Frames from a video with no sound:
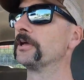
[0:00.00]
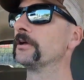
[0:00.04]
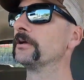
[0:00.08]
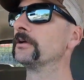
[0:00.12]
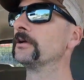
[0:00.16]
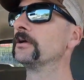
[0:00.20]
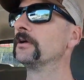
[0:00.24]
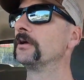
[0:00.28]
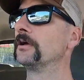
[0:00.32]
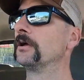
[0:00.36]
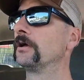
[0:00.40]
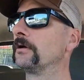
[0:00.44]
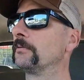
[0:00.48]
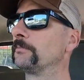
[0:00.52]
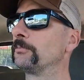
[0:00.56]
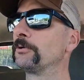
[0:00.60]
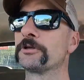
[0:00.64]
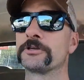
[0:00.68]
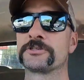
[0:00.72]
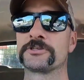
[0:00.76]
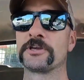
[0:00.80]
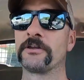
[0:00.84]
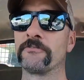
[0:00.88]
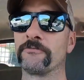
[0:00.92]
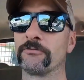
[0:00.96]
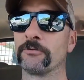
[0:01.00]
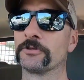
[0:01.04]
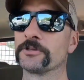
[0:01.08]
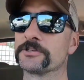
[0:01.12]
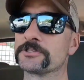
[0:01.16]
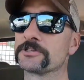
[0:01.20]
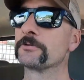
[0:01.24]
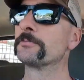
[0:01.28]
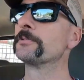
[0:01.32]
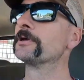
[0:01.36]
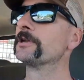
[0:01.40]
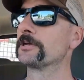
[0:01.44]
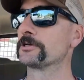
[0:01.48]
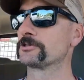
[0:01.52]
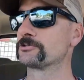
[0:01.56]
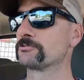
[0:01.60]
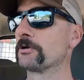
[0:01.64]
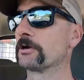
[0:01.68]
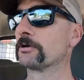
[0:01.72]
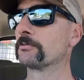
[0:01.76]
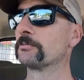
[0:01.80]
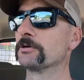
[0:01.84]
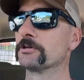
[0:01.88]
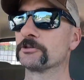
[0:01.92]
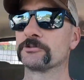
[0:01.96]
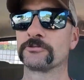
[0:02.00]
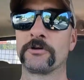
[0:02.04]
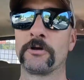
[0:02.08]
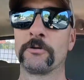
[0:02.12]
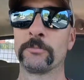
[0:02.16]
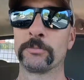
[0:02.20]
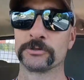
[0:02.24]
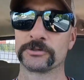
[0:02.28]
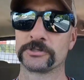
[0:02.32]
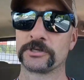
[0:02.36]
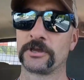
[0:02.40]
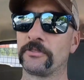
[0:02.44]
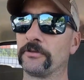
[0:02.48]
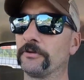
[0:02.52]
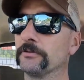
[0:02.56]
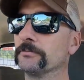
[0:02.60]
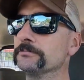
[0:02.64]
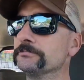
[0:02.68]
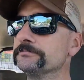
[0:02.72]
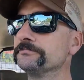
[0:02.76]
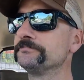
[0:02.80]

That pretty excited for it. This is gonna be a nice rig when it's all put together.